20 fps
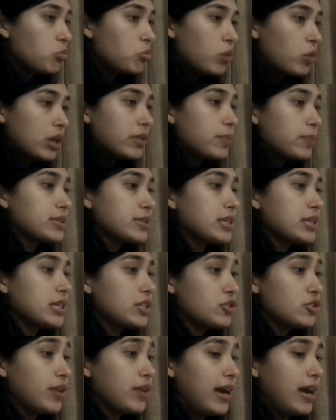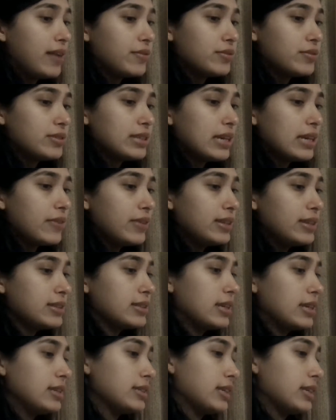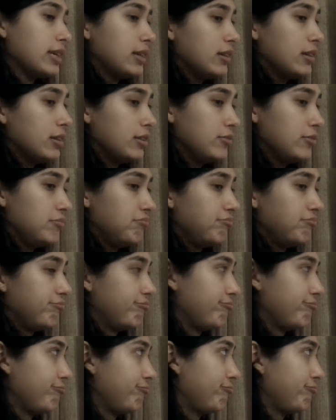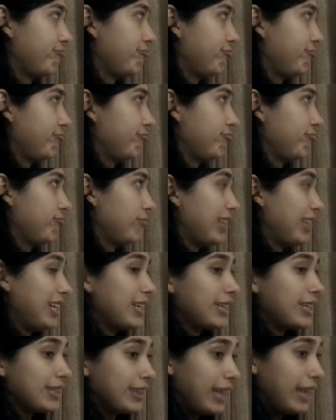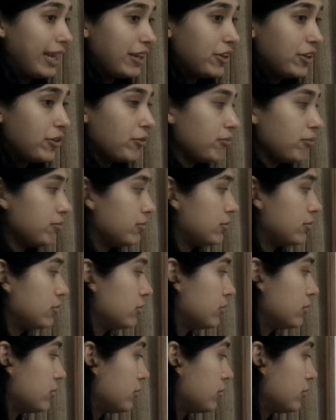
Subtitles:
whatever percentage you have in savings as like a thank you."